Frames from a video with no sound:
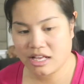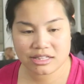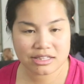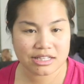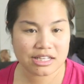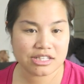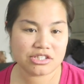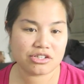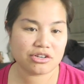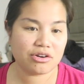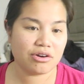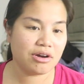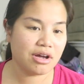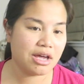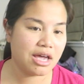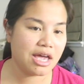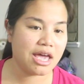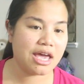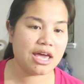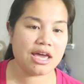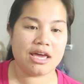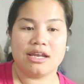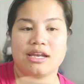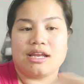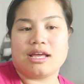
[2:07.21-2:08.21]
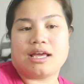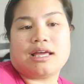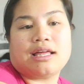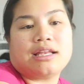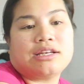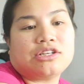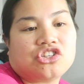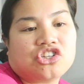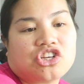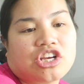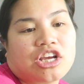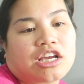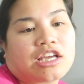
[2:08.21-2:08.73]
Let's go ahead
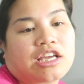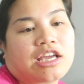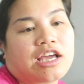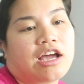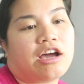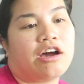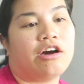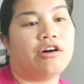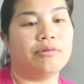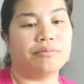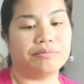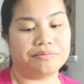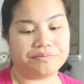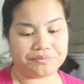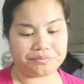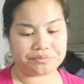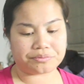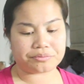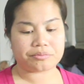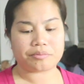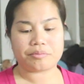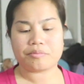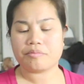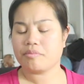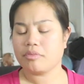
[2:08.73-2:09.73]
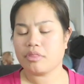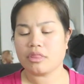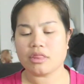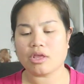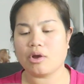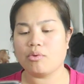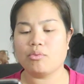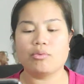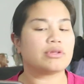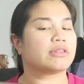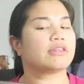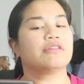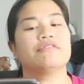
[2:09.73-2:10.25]
and check out
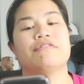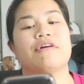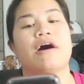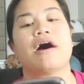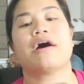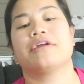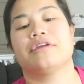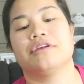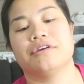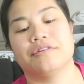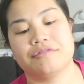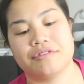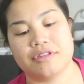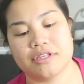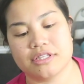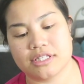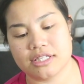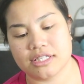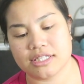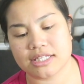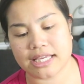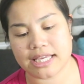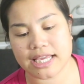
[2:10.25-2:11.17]
what the value of this is.